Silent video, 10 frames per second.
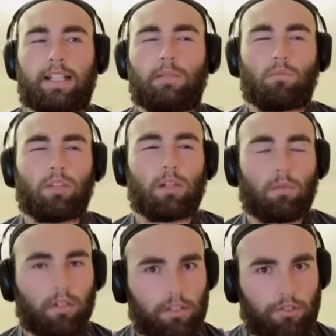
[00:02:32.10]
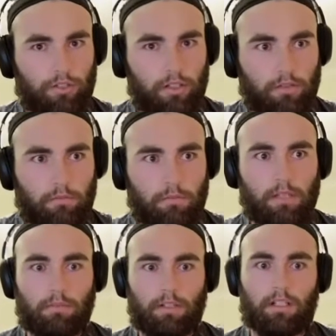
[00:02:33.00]
didn't really work in the trailer for
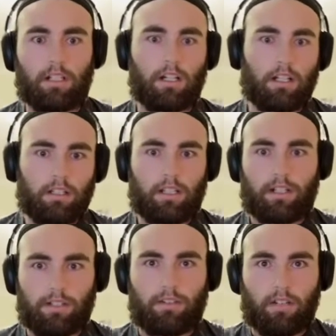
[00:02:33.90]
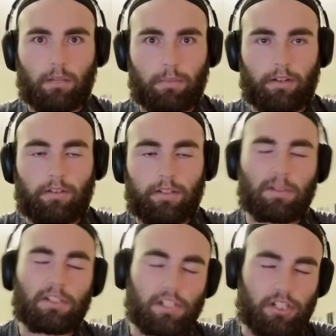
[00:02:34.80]
me, but in context, they're a lot better,
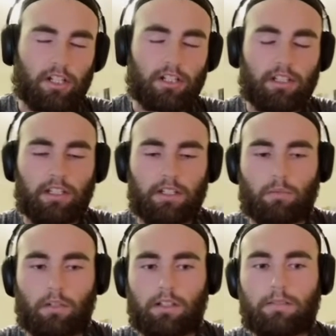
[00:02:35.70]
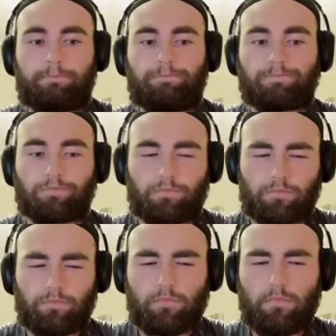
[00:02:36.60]
especially John Cena's ones.
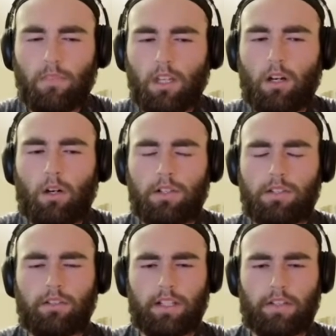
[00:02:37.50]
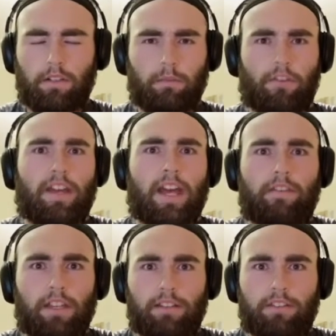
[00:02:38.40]
Also, this film is very
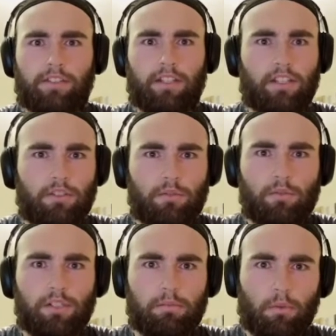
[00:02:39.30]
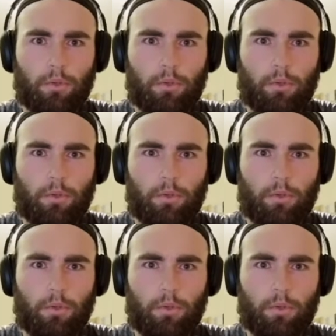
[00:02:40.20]
heavy. There's a huge